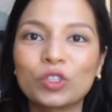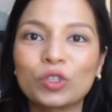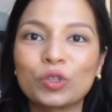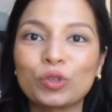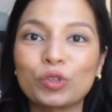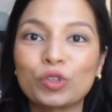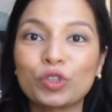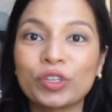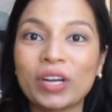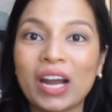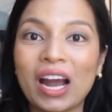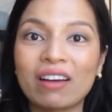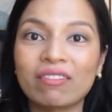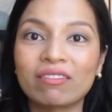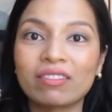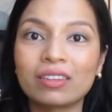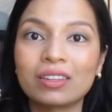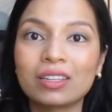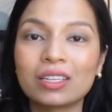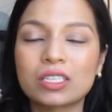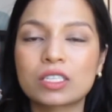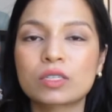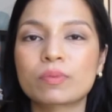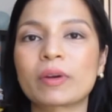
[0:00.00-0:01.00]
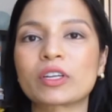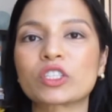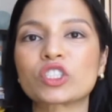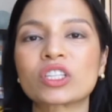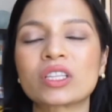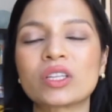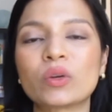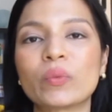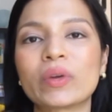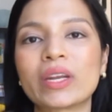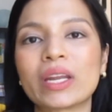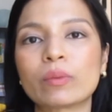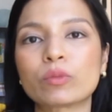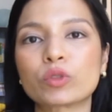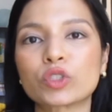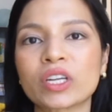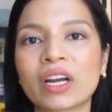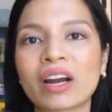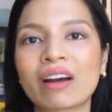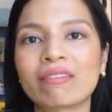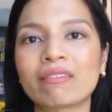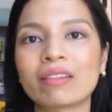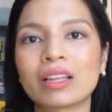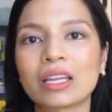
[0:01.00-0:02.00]
travel, especially when I'm
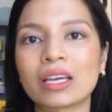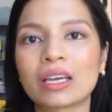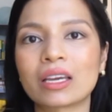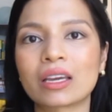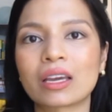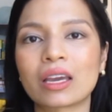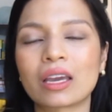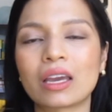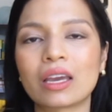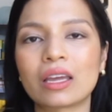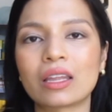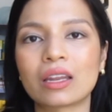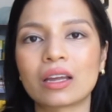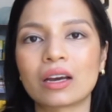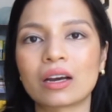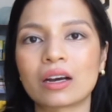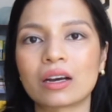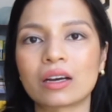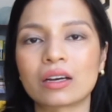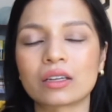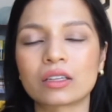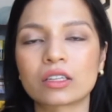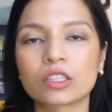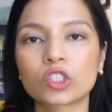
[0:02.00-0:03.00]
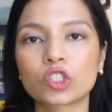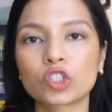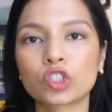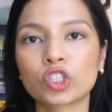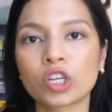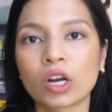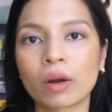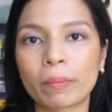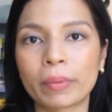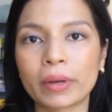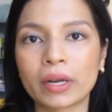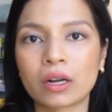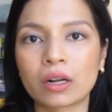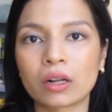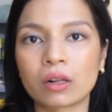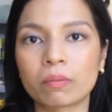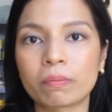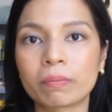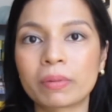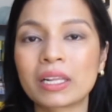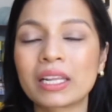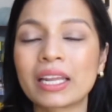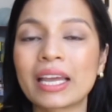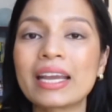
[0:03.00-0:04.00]
traveling in a tropical
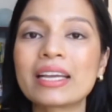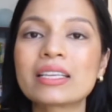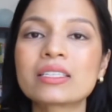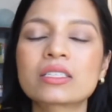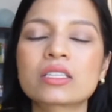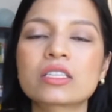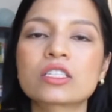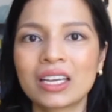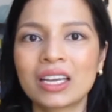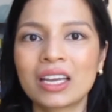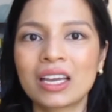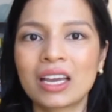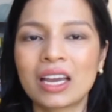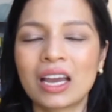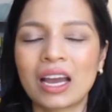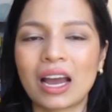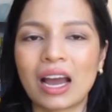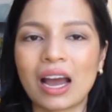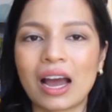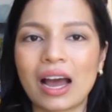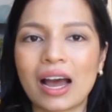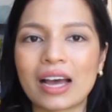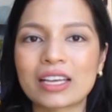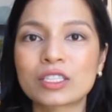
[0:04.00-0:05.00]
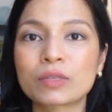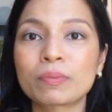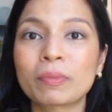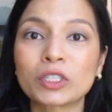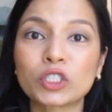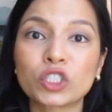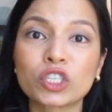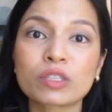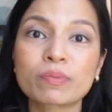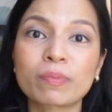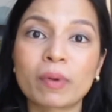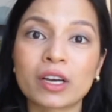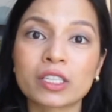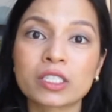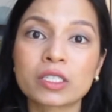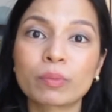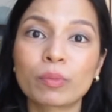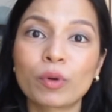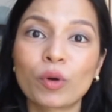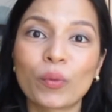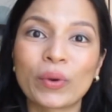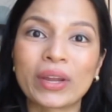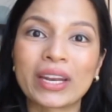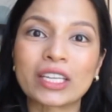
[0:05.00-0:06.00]
place. as much as
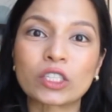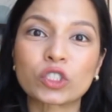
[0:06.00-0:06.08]
possible when I